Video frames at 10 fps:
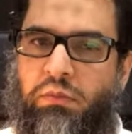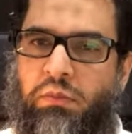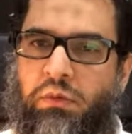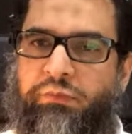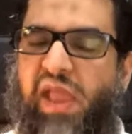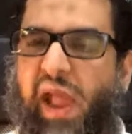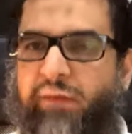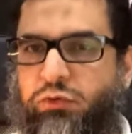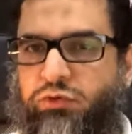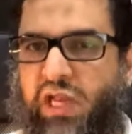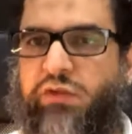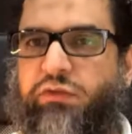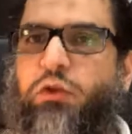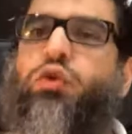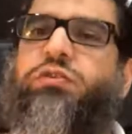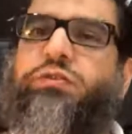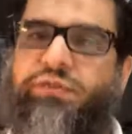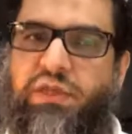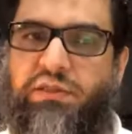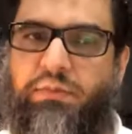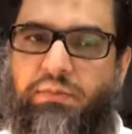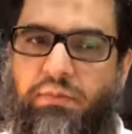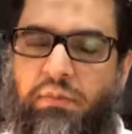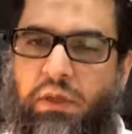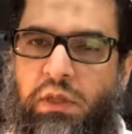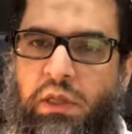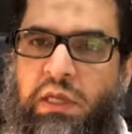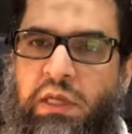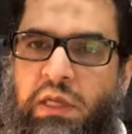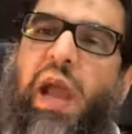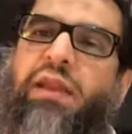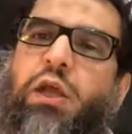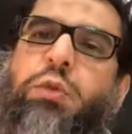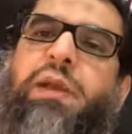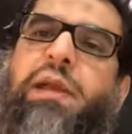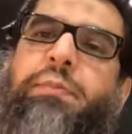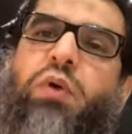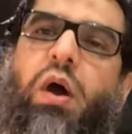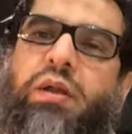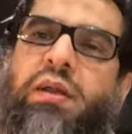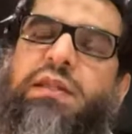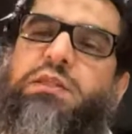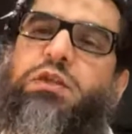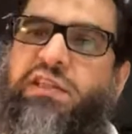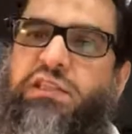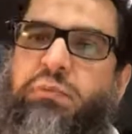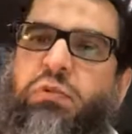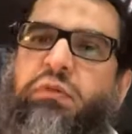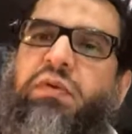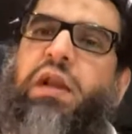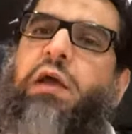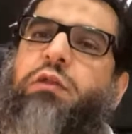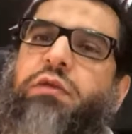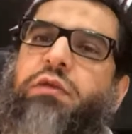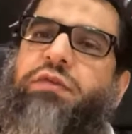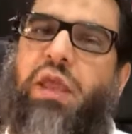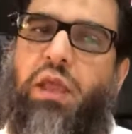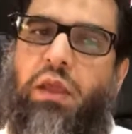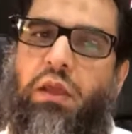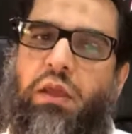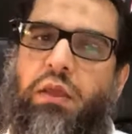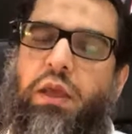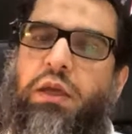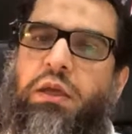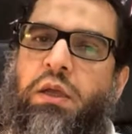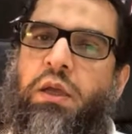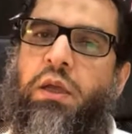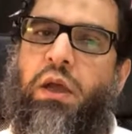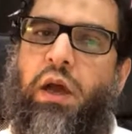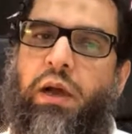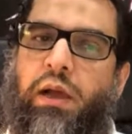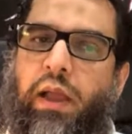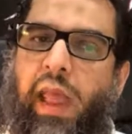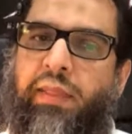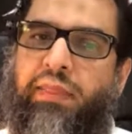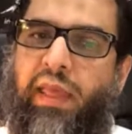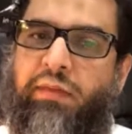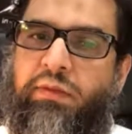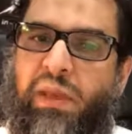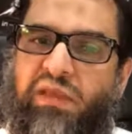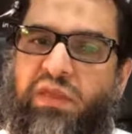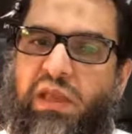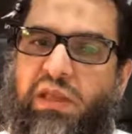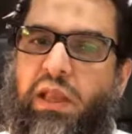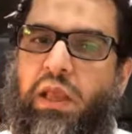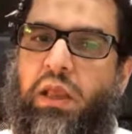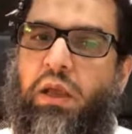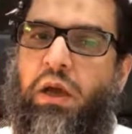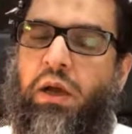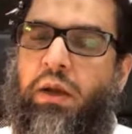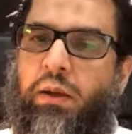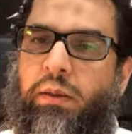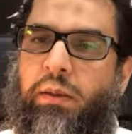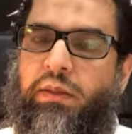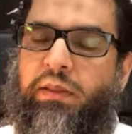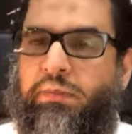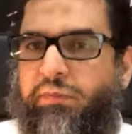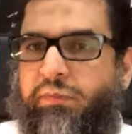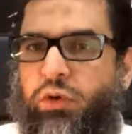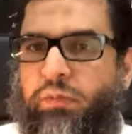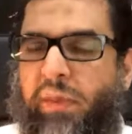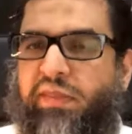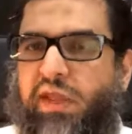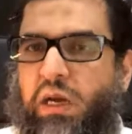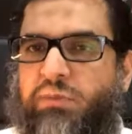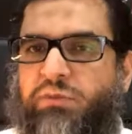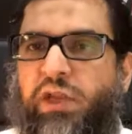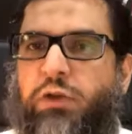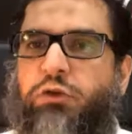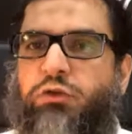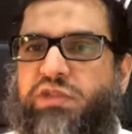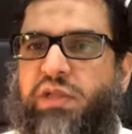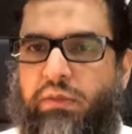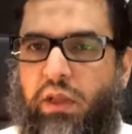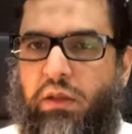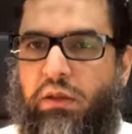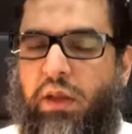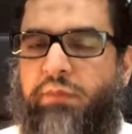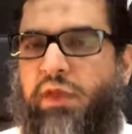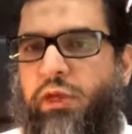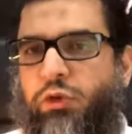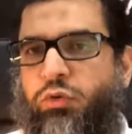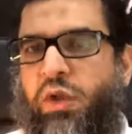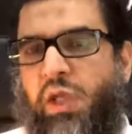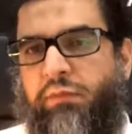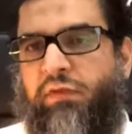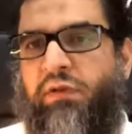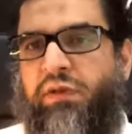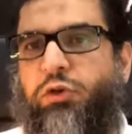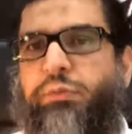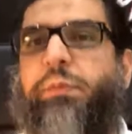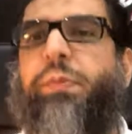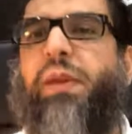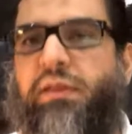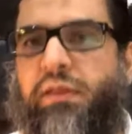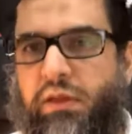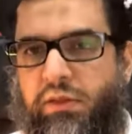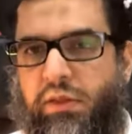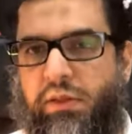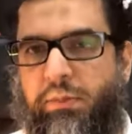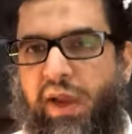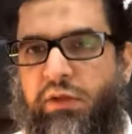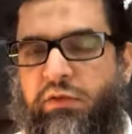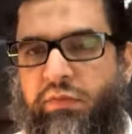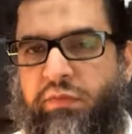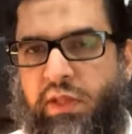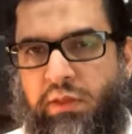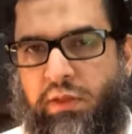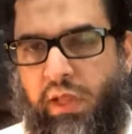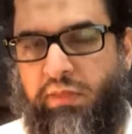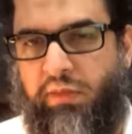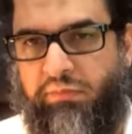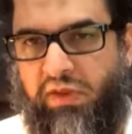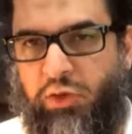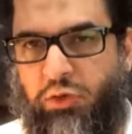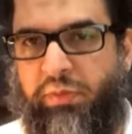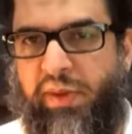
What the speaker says: We have to change the course of Shiism. So, and he brought in this concept of Wilayatul Faqih, and that's basically that before Mahdi comes, we need to do something. We need to prepare the minds and we need to prepare